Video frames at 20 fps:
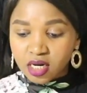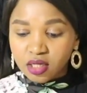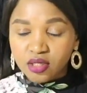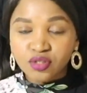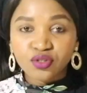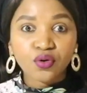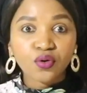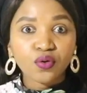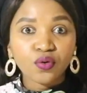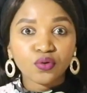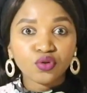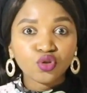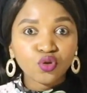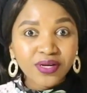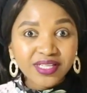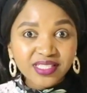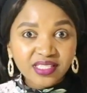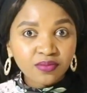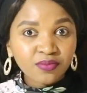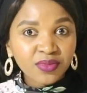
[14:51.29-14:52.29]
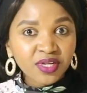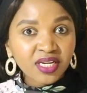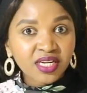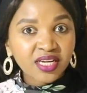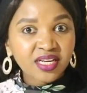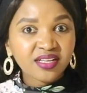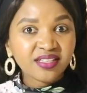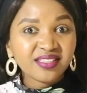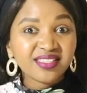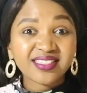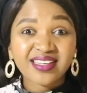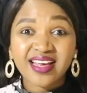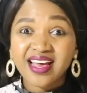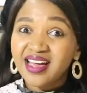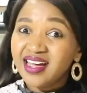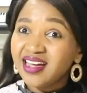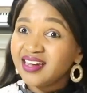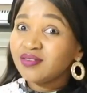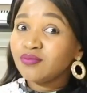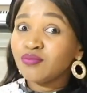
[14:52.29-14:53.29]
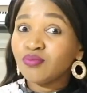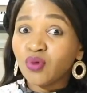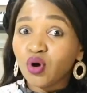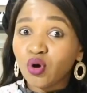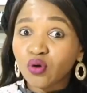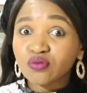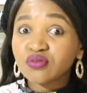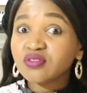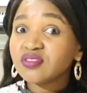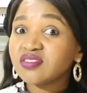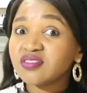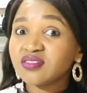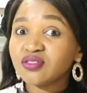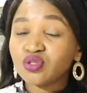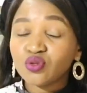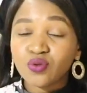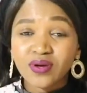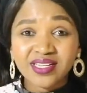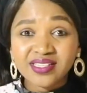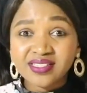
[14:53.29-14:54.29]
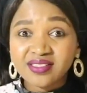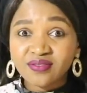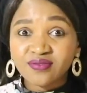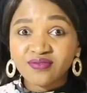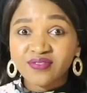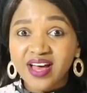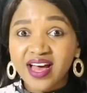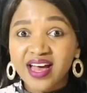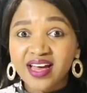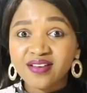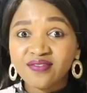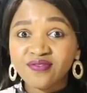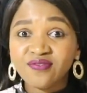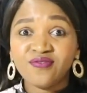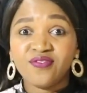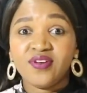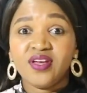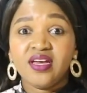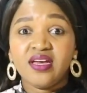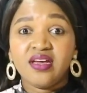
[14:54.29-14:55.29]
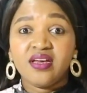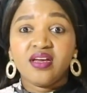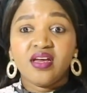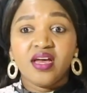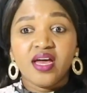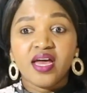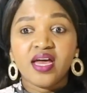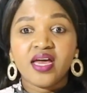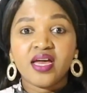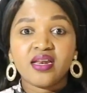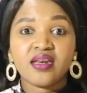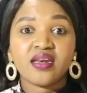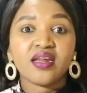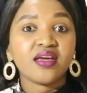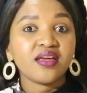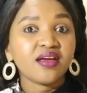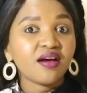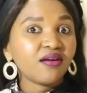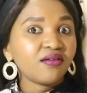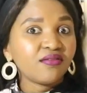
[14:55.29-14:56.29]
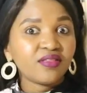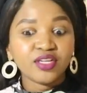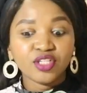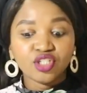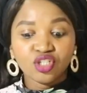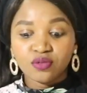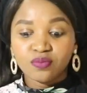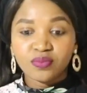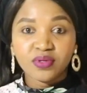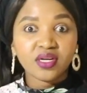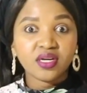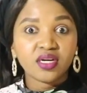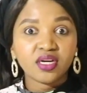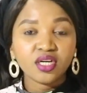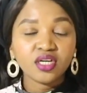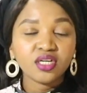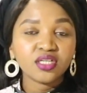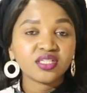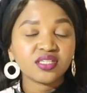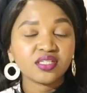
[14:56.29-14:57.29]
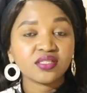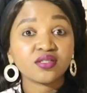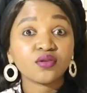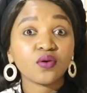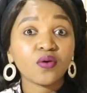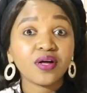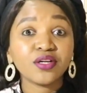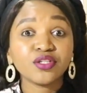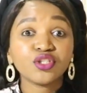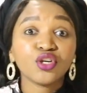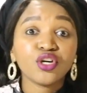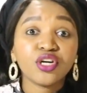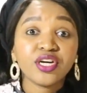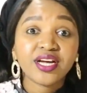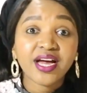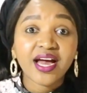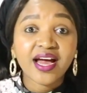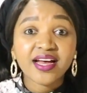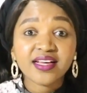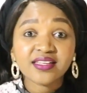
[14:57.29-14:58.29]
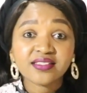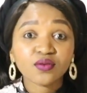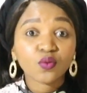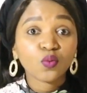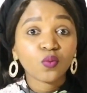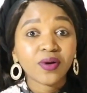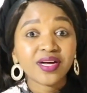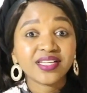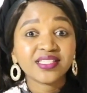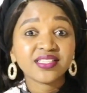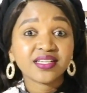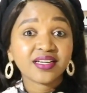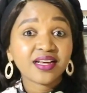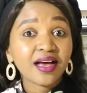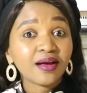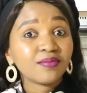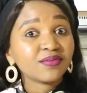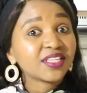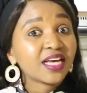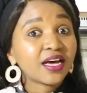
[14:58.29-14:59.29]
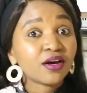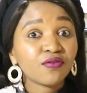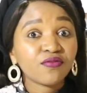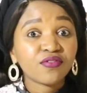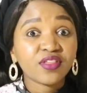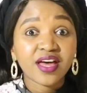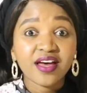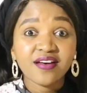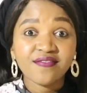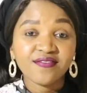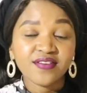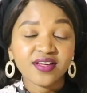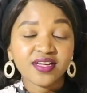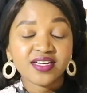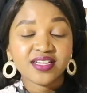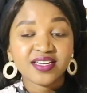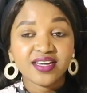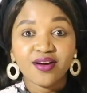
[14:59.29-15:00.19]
So 20 minutes, at most 25, and yeah, they should be good. So I'll show you guys once it comes out of the oven.